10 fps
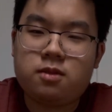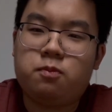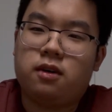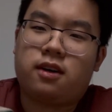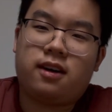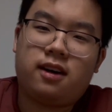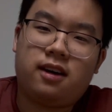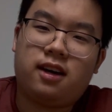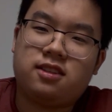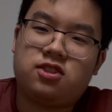book
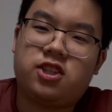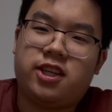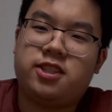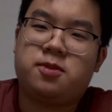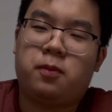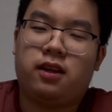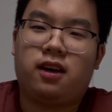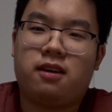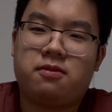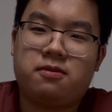has changed my
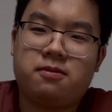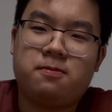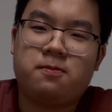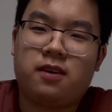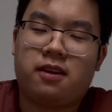life, I